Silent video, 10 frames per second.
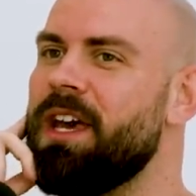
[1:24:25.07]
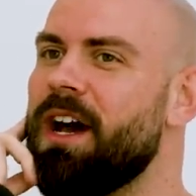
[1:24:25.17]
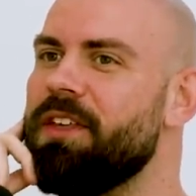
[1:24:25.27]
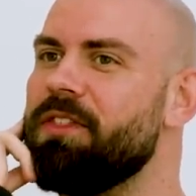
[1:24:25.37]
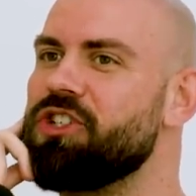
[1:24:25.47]

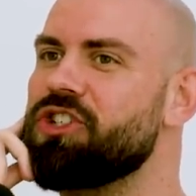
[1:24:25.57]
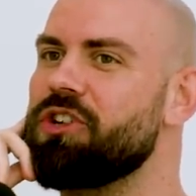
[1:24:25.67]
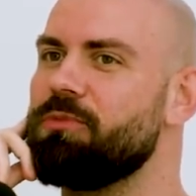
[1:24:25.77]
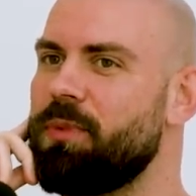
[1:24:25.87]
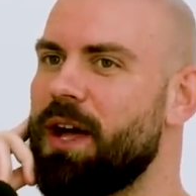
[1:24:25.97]
And then the
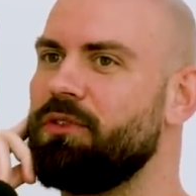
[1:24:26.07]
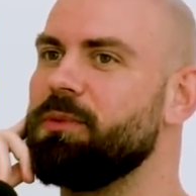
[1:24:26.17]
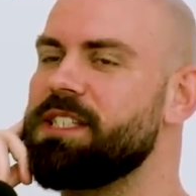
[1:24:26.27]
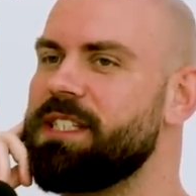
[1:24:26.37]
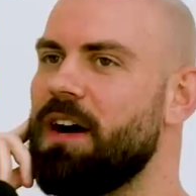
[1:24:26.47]
streaming
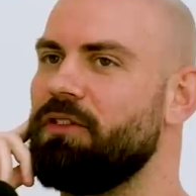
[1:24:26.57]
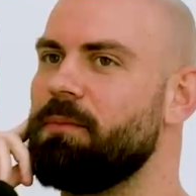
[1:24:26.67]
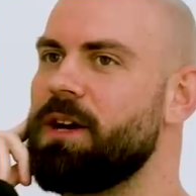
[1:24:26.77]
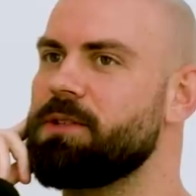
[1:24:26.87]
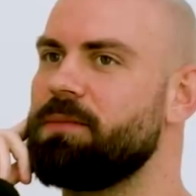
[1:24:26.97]
platform itself, I
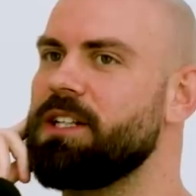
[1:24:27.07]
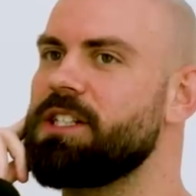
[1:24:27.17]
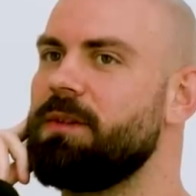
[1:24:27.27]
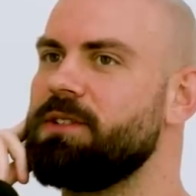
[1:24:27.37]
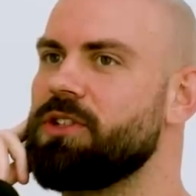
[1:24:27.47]
imagine by the
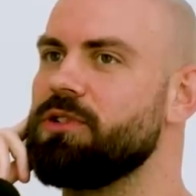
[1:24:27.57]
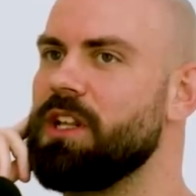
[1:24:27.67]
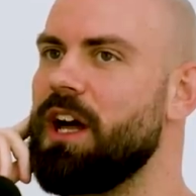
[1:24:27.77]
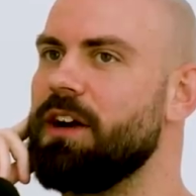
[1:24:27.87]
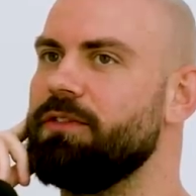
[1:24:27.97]
time this goes
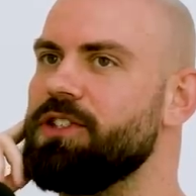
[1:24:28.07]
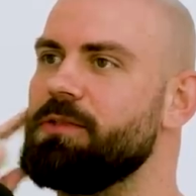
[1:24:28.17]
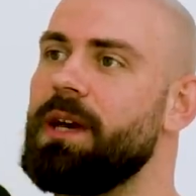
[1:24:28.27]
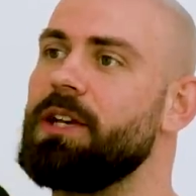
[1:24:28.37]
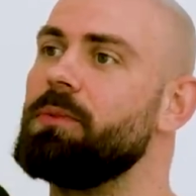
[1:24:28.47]
live, the
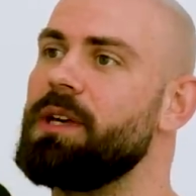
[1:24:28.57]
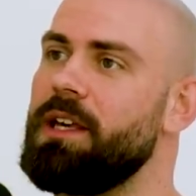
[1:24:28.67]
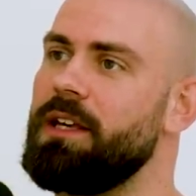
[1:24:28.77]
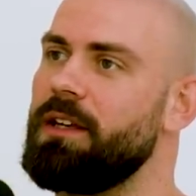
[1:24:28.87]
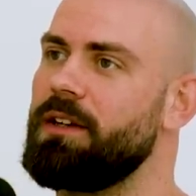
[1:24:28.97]
domain will
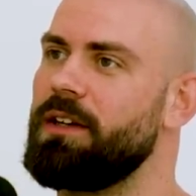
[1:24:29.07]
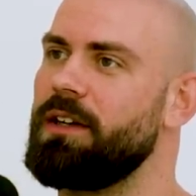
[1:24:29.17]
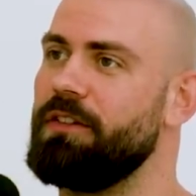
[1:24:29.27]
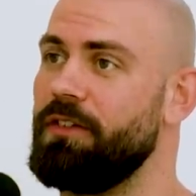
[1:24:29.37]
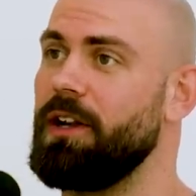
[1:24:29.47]
be
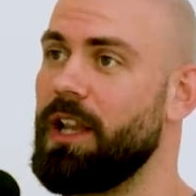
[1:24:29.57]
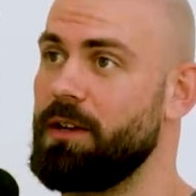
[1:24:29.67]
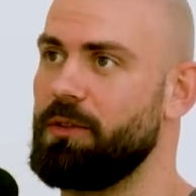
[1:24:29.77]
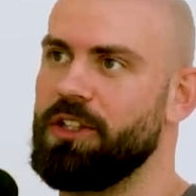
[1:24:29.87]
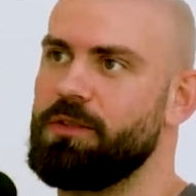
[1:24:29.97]

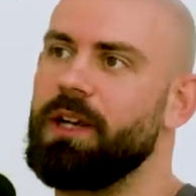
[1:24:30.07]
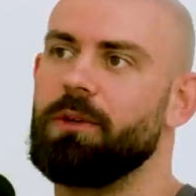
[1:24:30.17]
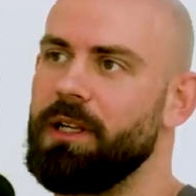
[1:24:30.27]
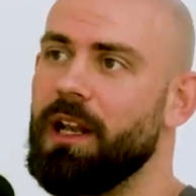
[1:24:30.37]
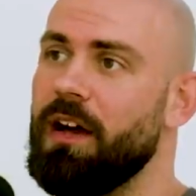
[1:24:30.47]
like the domain
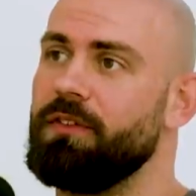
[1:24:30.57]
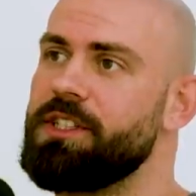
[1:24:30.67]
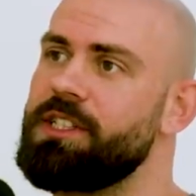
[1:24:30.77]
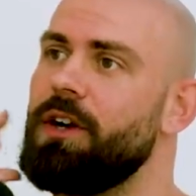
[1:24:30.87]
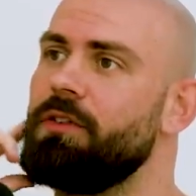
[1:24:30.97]
will be live
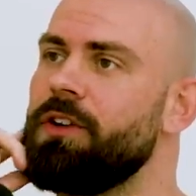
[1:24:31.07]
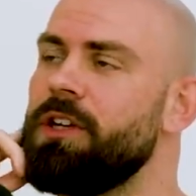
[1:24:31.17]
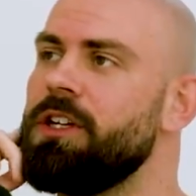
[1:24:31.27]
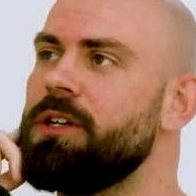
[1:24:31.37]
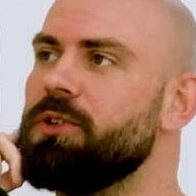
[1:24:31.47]
itself.
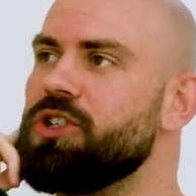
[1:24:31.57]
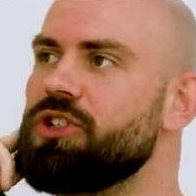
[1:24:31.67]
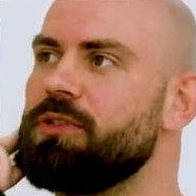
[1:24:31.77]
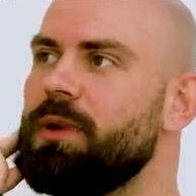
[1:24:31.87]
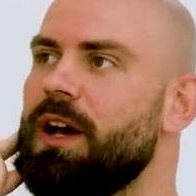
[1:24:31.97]
But the
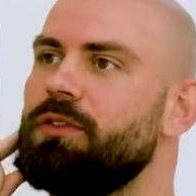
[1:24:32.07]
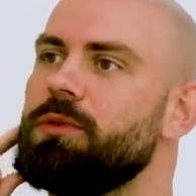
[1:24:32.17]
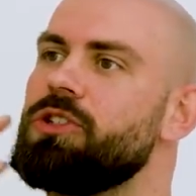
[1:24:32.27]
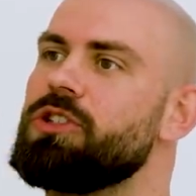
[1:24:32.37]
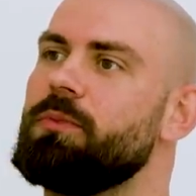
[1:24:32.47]
streaming
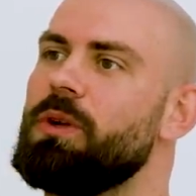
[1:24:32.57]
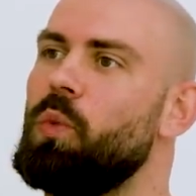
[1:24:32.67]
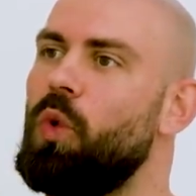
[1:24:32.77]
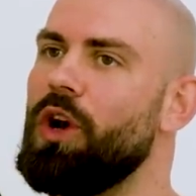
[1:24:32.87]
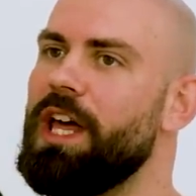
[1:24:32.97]
platform is just going to
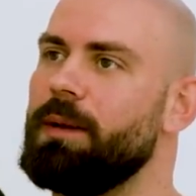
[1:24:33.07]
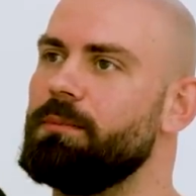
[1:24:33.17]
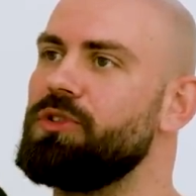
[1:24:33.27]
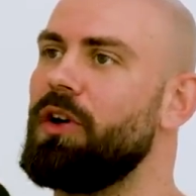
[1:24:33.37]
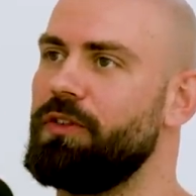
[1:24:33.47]
be
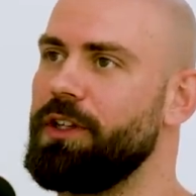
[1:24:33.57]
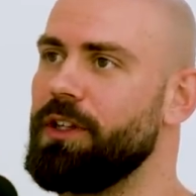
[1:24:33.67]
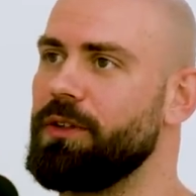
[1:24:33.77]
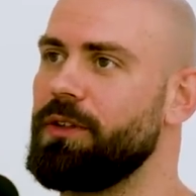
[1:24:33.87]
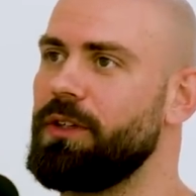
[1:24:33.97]

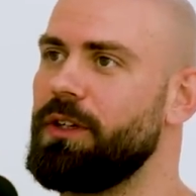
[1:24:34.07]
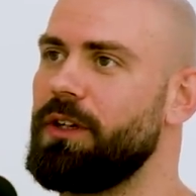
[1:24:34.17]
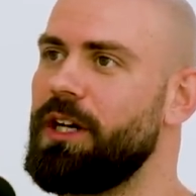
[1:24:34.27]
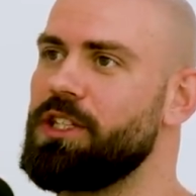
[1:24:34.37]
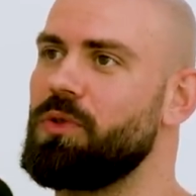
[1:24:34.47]
1m.video.
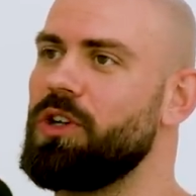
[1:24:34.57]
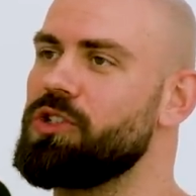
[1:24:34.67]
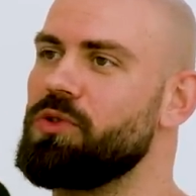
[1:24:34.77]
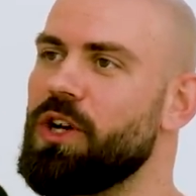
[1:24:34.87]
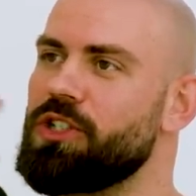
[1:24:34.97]
And to
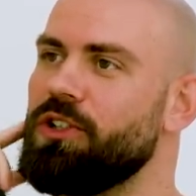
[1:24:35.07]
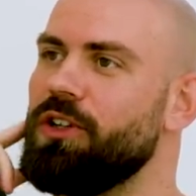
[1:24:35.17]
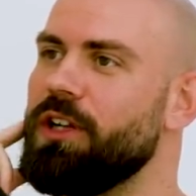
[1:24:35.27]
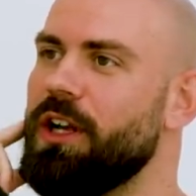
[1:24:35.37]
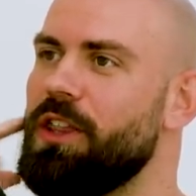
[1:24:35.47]
answer your question
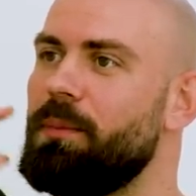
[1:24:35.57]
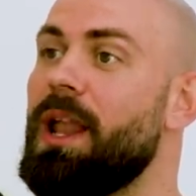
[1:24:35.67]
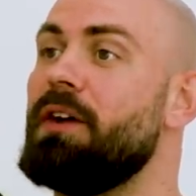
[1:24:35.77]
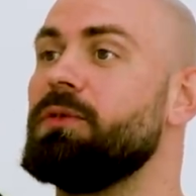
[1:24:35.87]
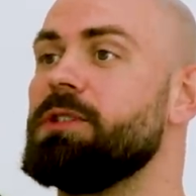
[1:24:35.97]
earlier, like the
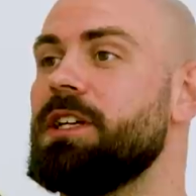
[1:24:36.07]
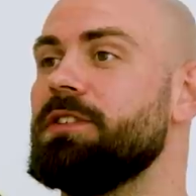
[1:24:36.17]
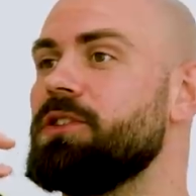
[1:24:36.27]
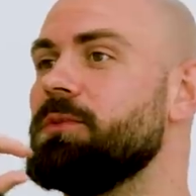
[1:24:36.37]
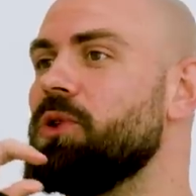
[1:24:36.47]
platform
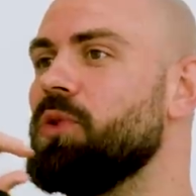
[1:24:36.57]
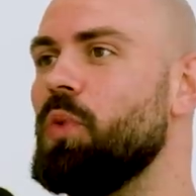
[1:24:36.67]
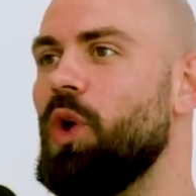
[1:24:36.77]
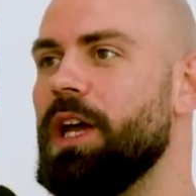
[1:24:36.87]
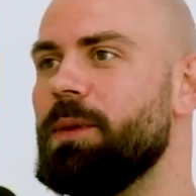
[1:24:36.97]
itself is going to be
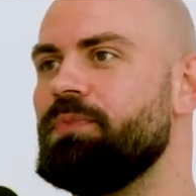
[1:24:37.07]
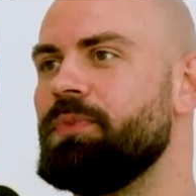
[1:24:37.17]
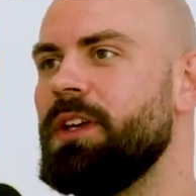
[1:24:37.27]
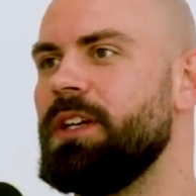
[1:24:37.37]
called 1m.